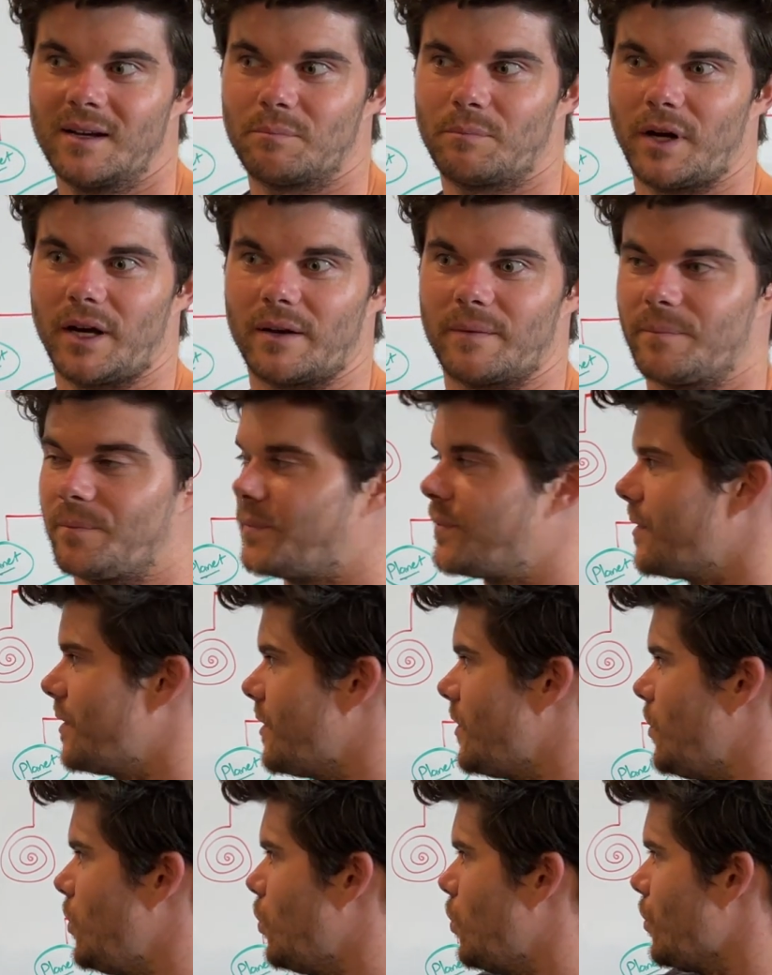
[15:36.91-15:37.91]
But
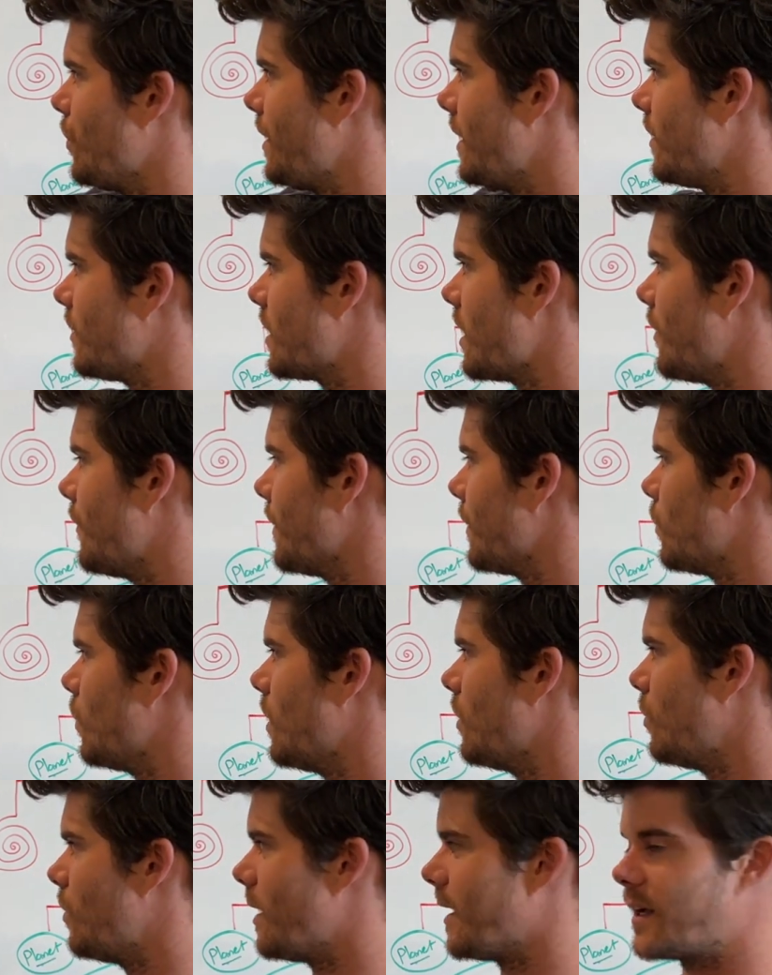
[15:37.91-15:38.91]
you're there going,
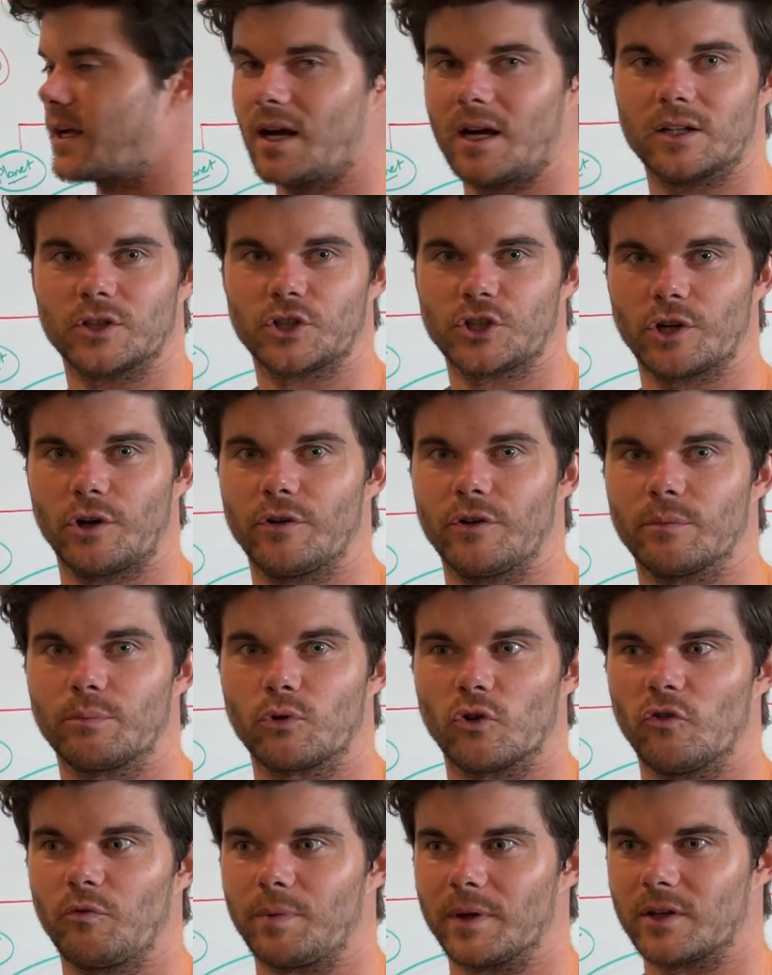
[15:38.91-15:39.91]
well, I can't show you the
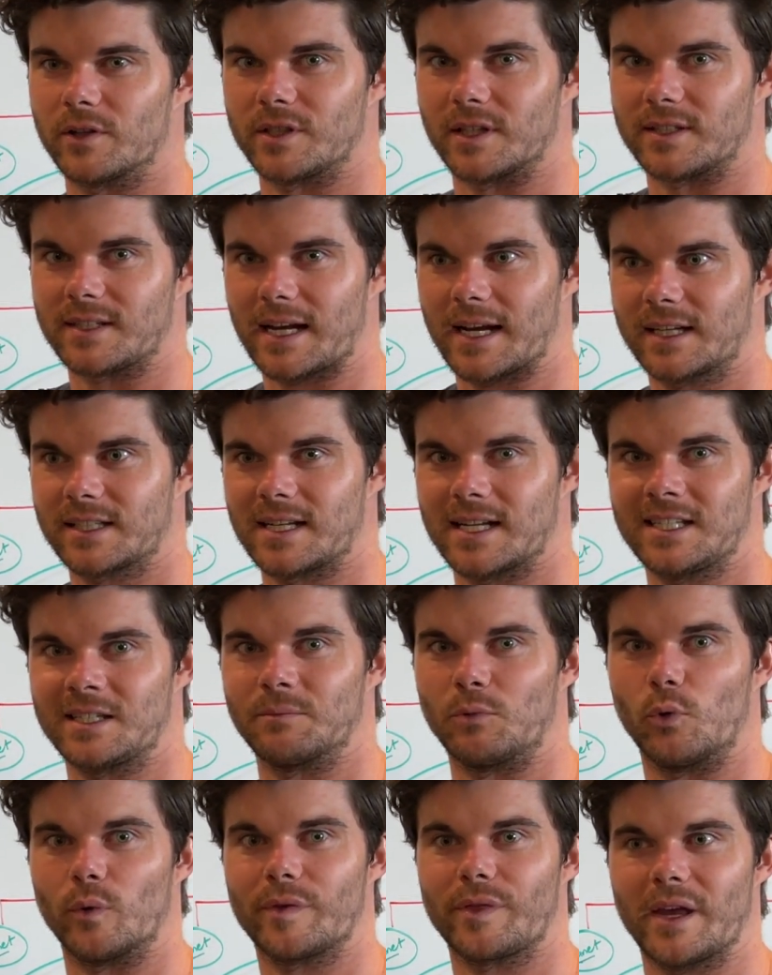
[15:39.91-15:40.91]
proof because it's
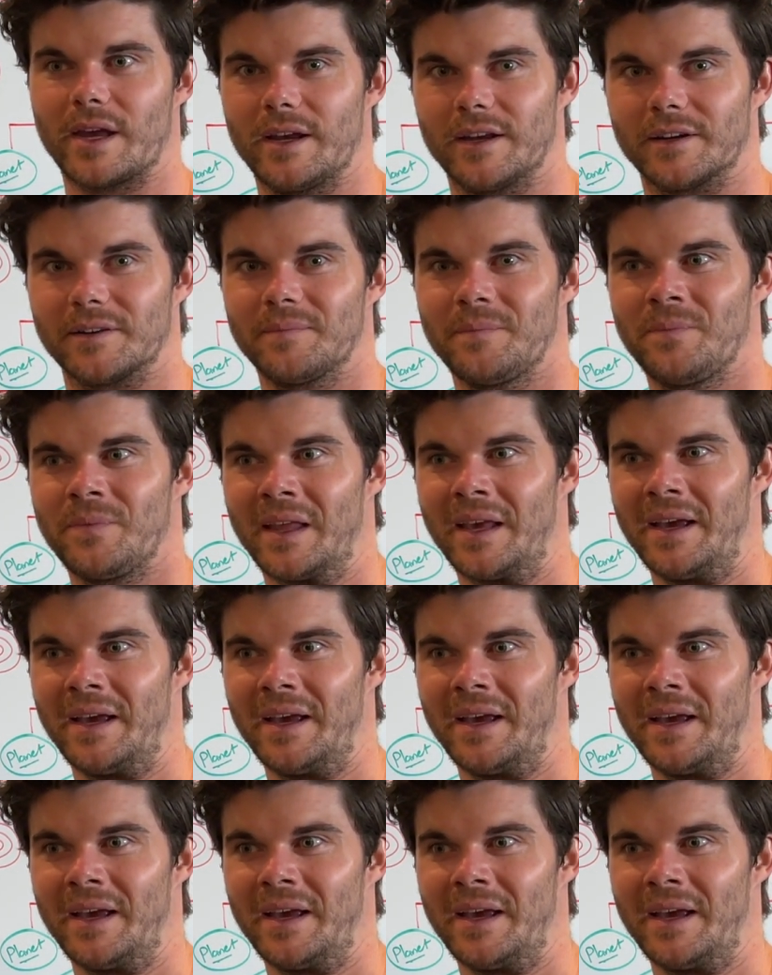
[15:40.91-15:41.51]
accessible within